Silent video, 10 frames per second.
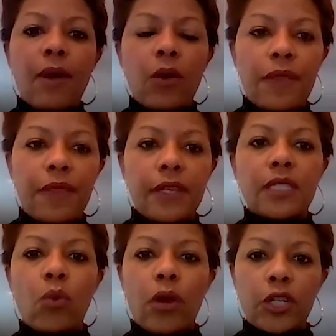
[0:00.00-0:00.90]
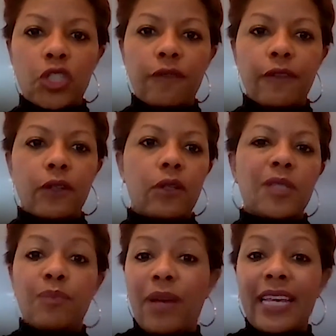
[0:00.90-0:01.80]
out with this mortgage
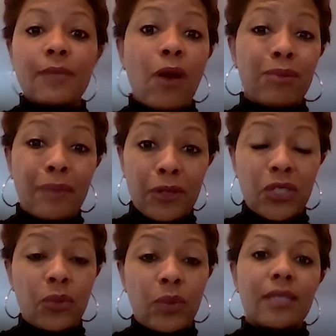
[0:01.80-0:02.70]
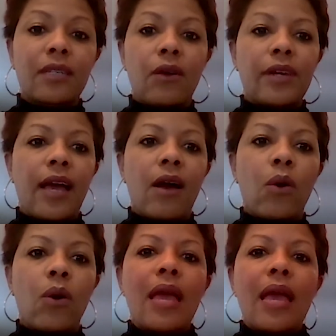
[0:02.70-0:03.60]
deferrals, I guess probably about 2 weeks ago now.
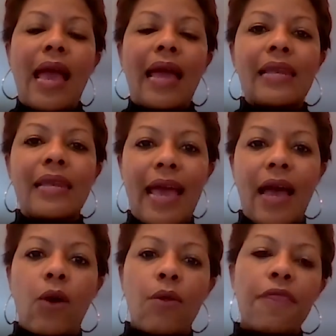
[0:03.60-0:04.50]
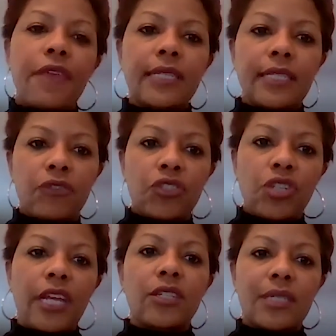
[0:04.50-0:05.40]
Mm-hmm. And now things have
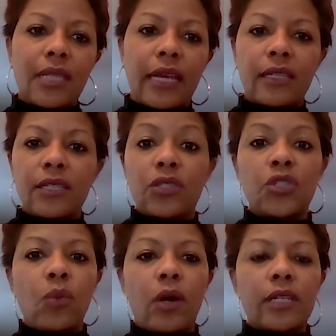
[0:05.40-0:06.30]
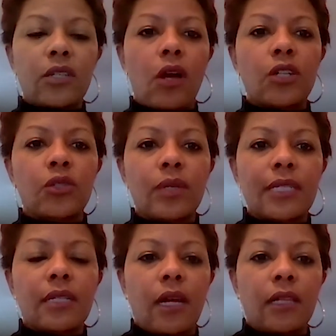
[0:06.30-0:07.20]
changed slightly. So do you want to talk to us
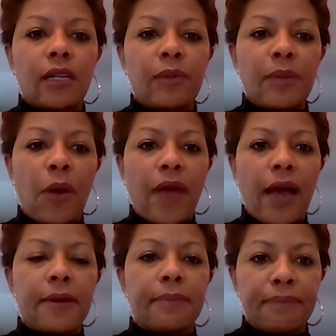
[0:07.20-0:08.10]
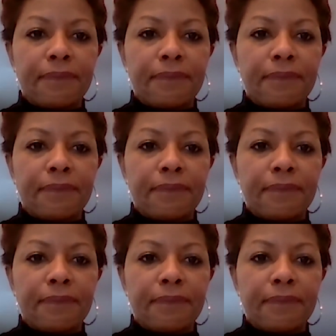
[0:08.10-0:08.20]
a little bit about that?